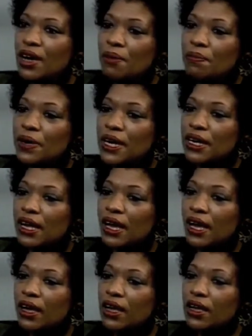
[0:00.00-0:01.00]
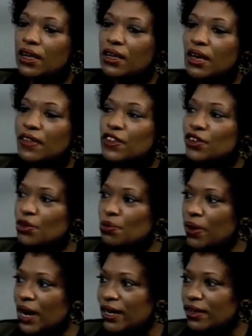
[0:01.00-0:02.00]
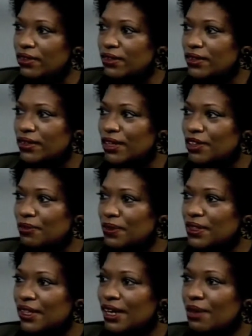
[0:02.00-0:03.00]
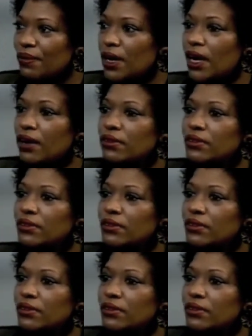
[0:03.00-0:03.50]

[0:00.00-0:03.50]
But I think you're right in your assessment that I'm not